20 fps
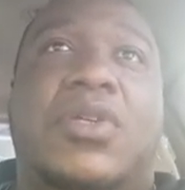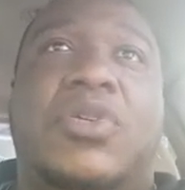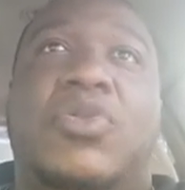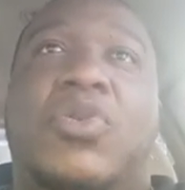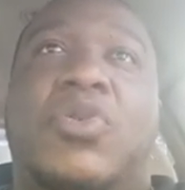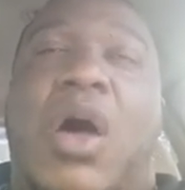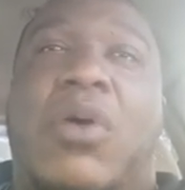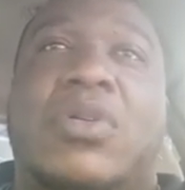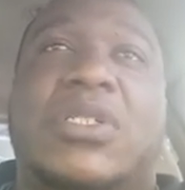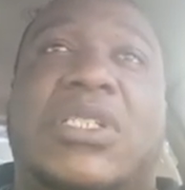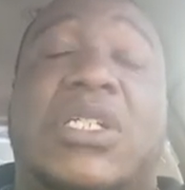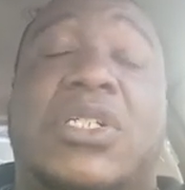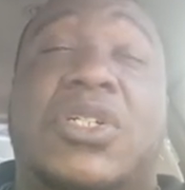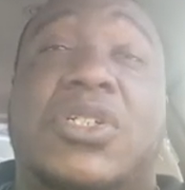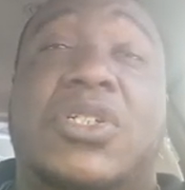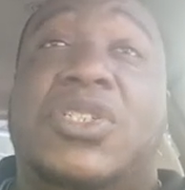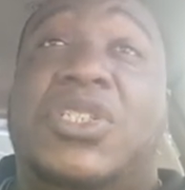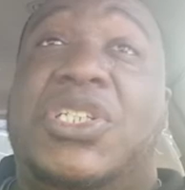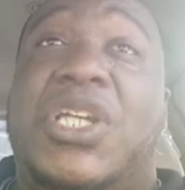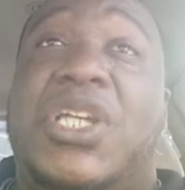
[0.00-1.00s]
I was in
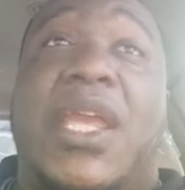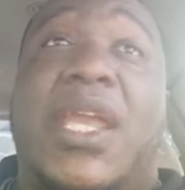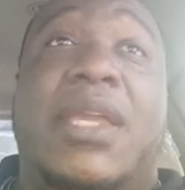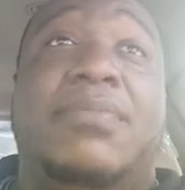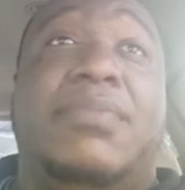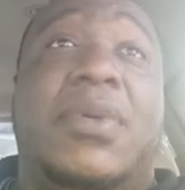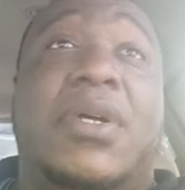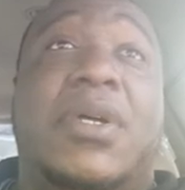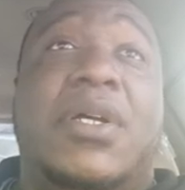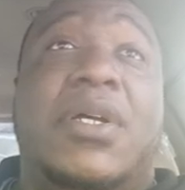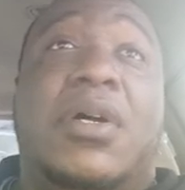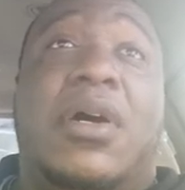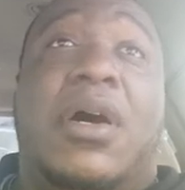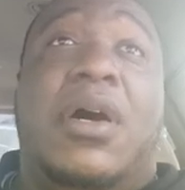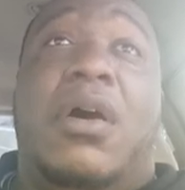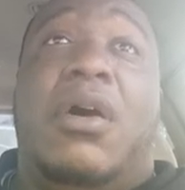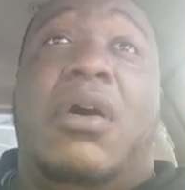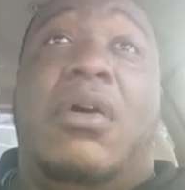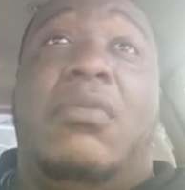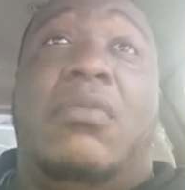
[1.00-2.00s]
good shape.
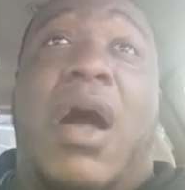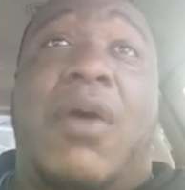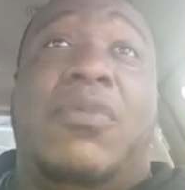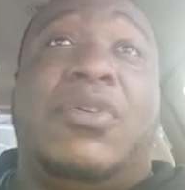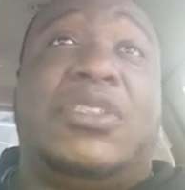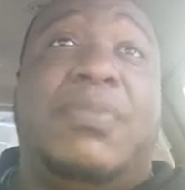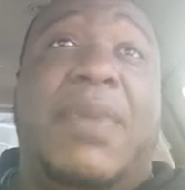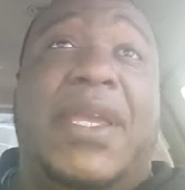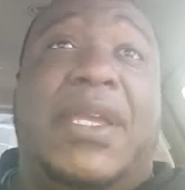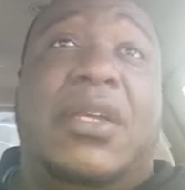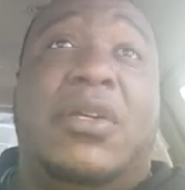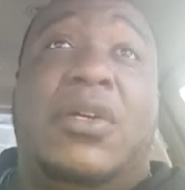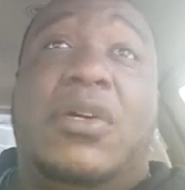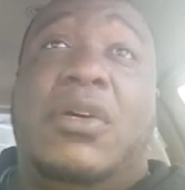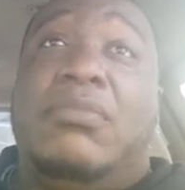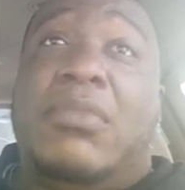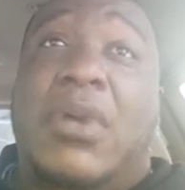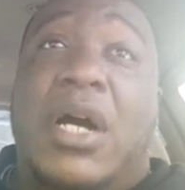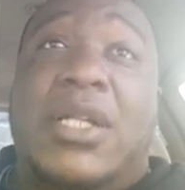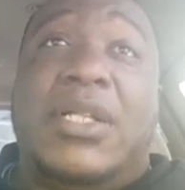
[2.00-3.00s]
I was making
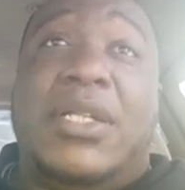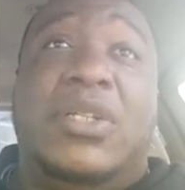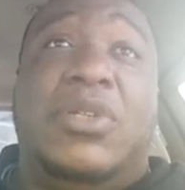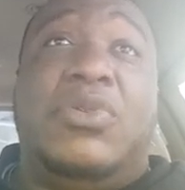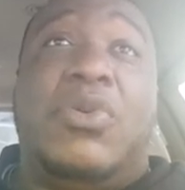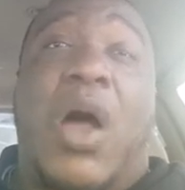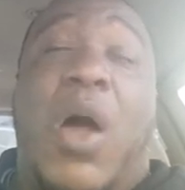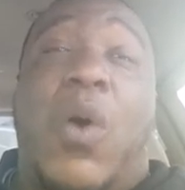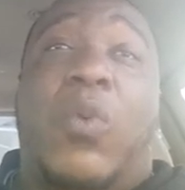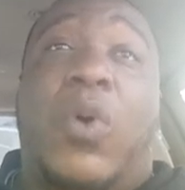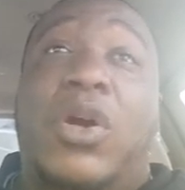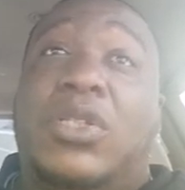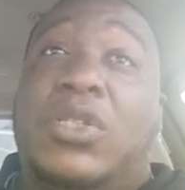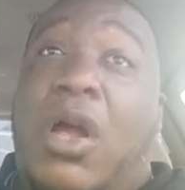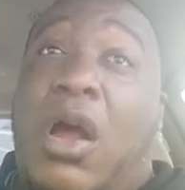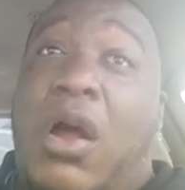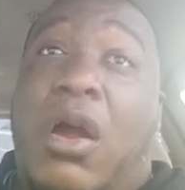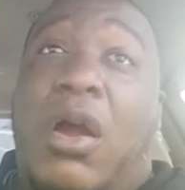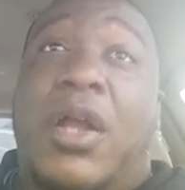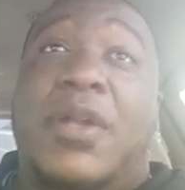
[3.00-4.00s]
good money. I worked
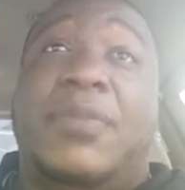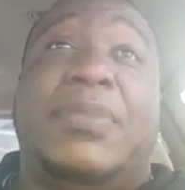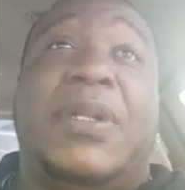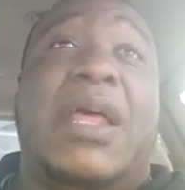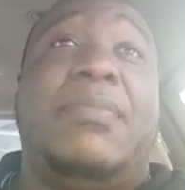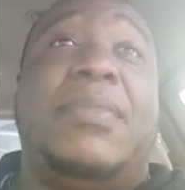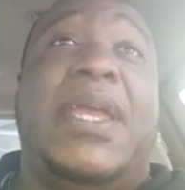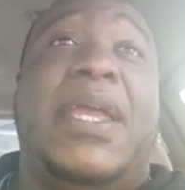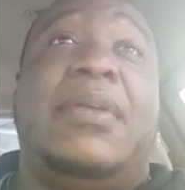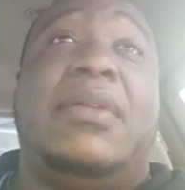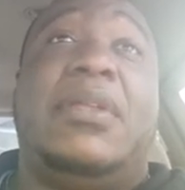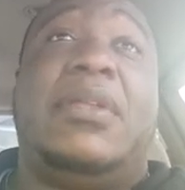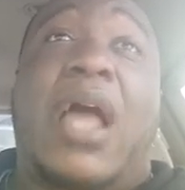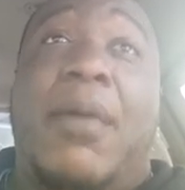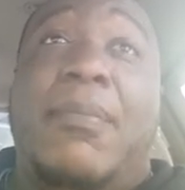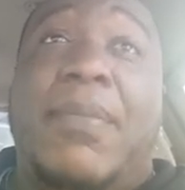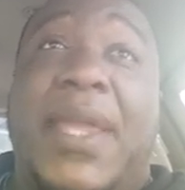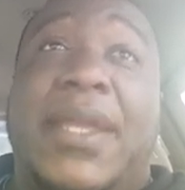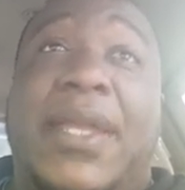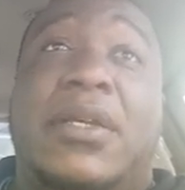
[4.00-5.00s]
hard, but I
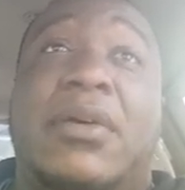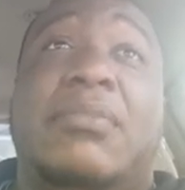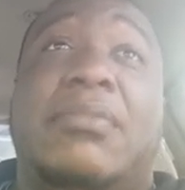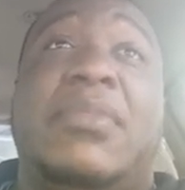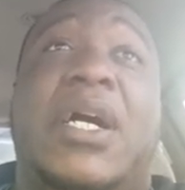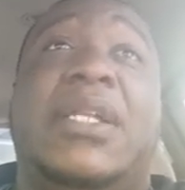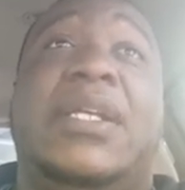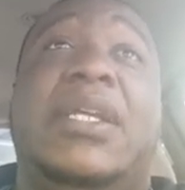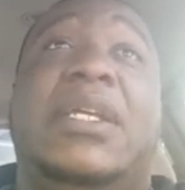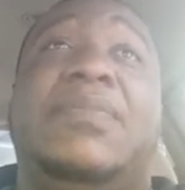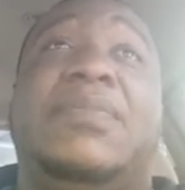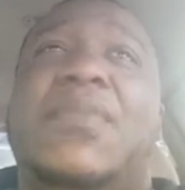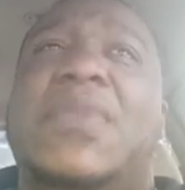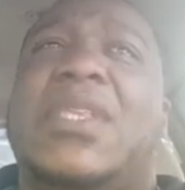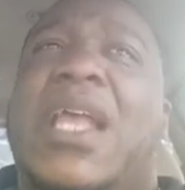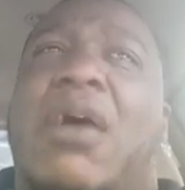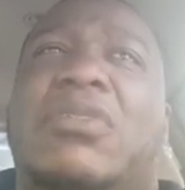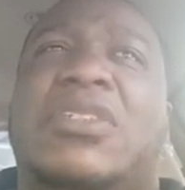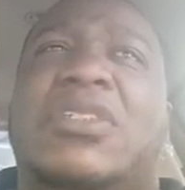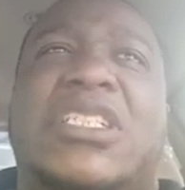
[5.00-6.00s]
made good money.
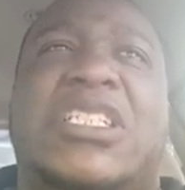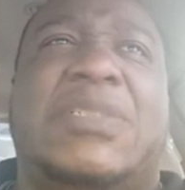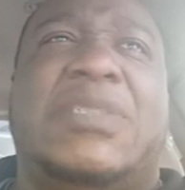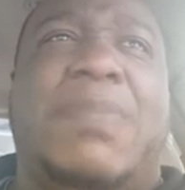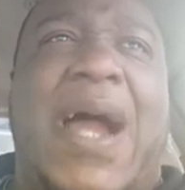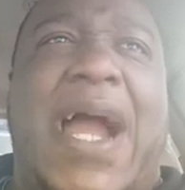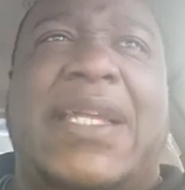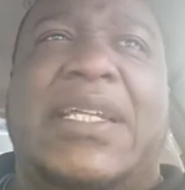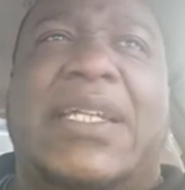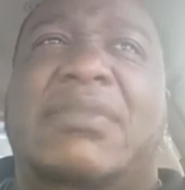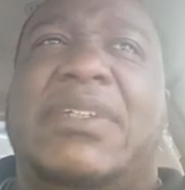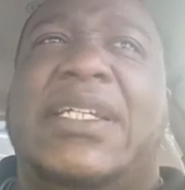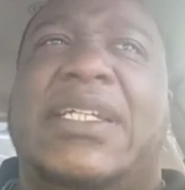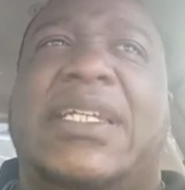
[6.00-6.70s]
I was inspiring